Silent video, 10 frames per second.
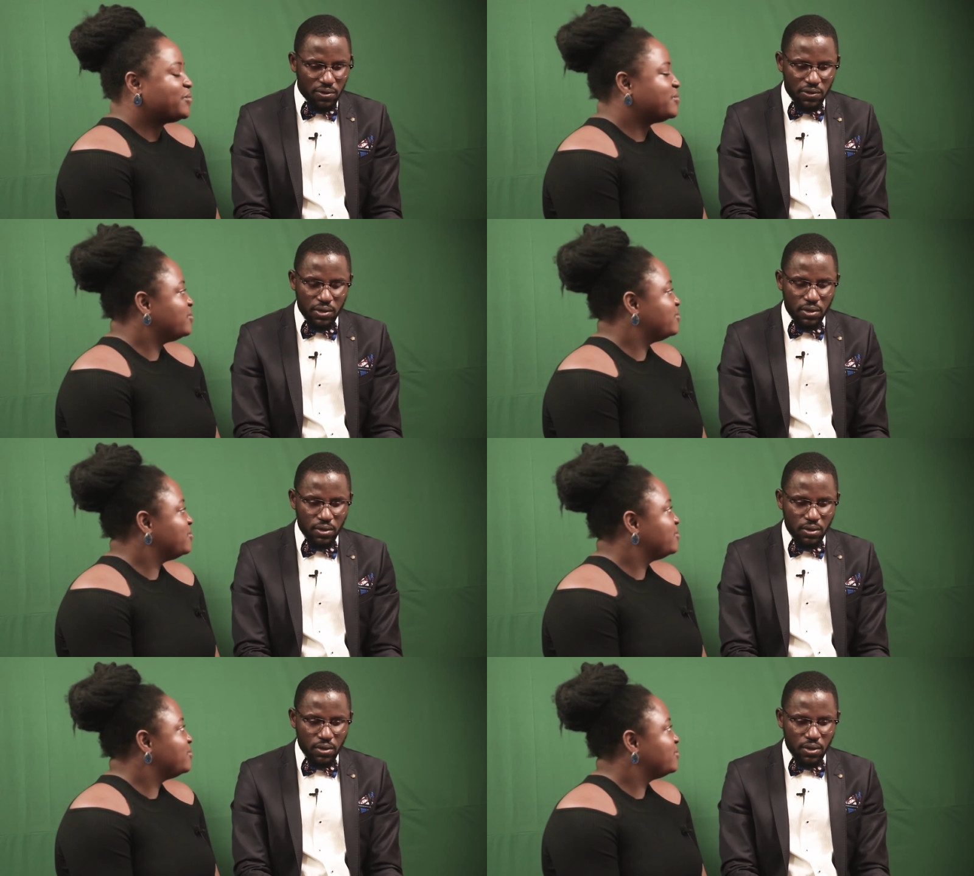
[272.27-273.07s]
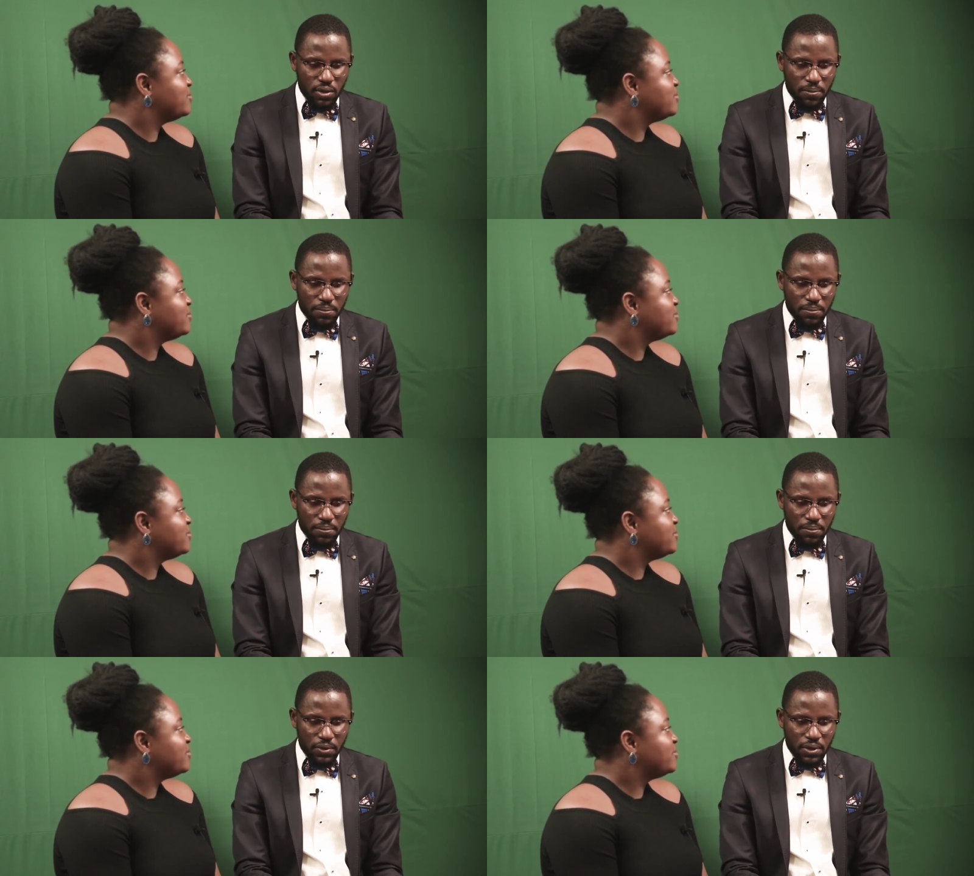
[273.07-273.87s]
Speaker 1: was, um,
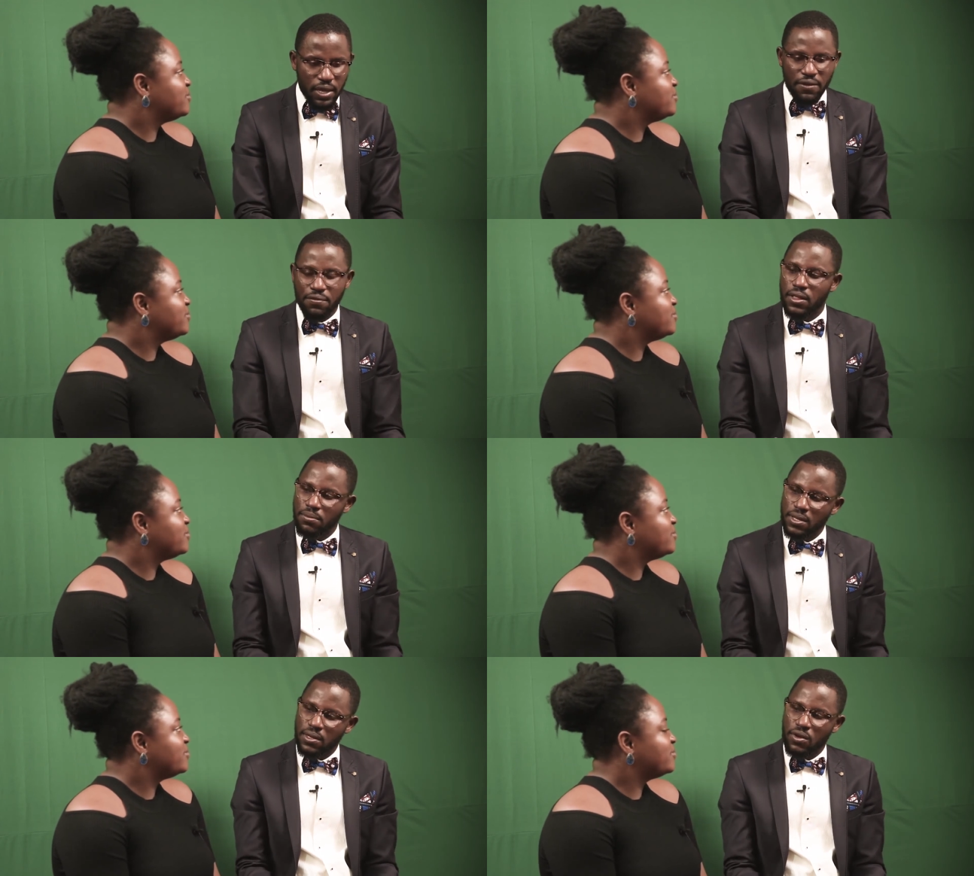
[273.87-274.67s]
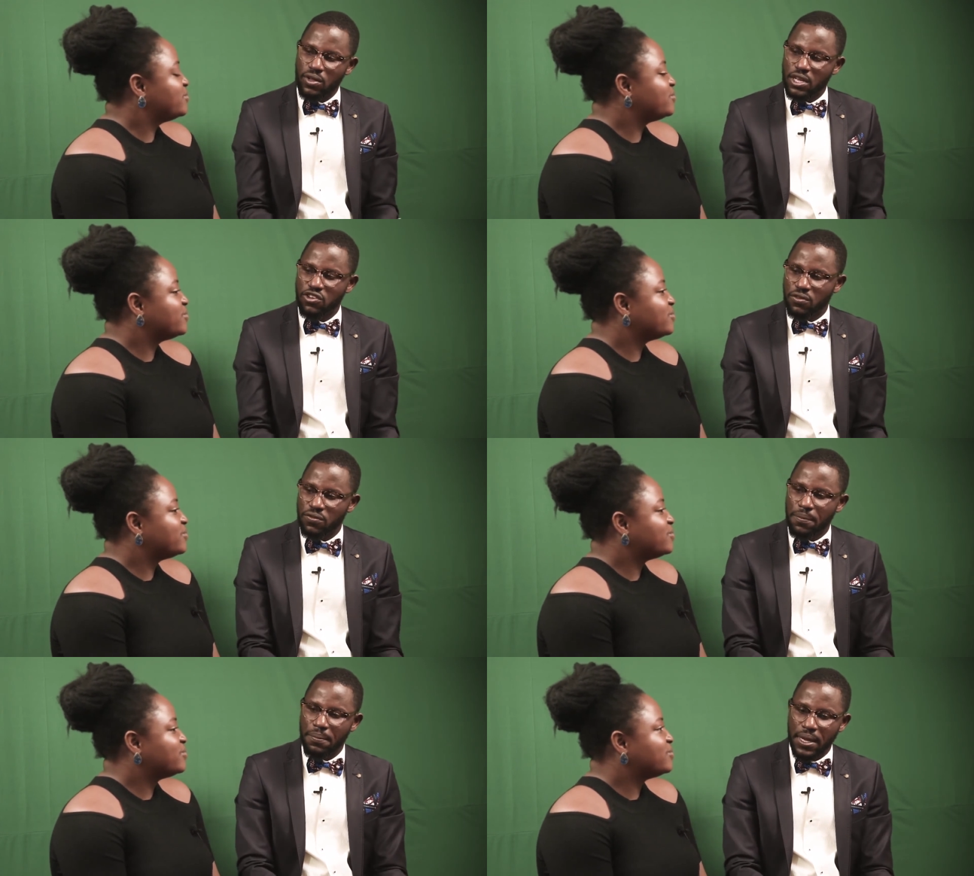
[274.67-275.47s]
you have limited collection
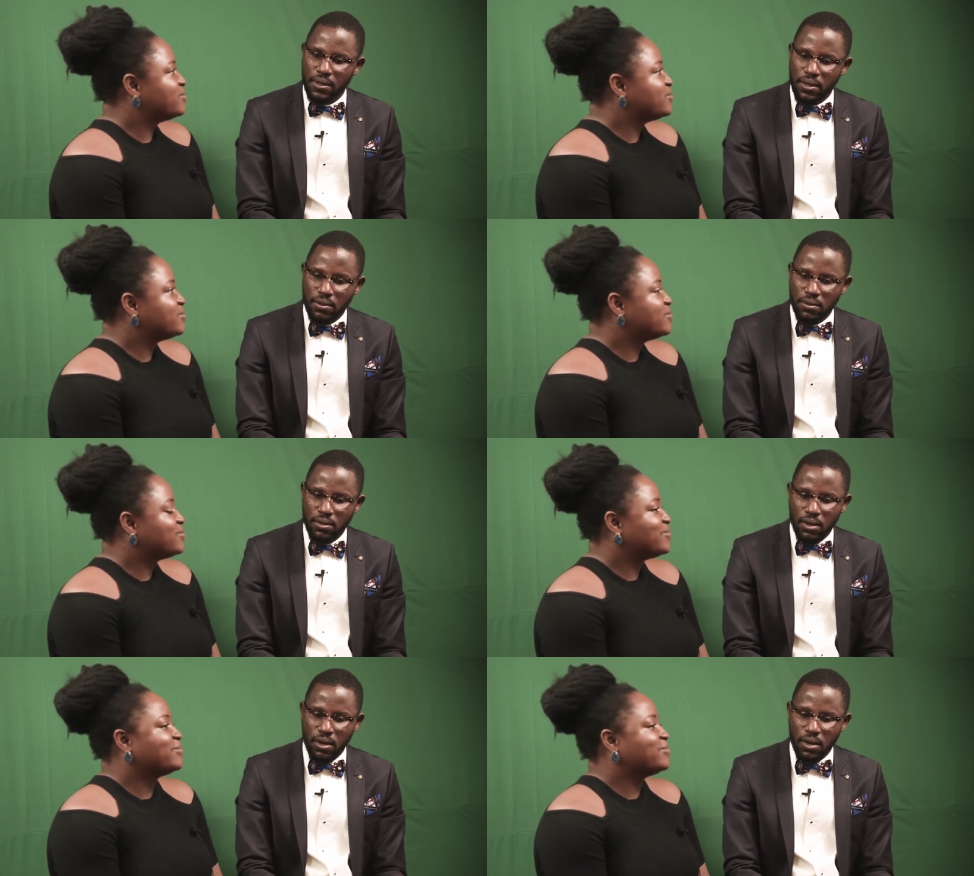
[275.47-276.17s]
for men and.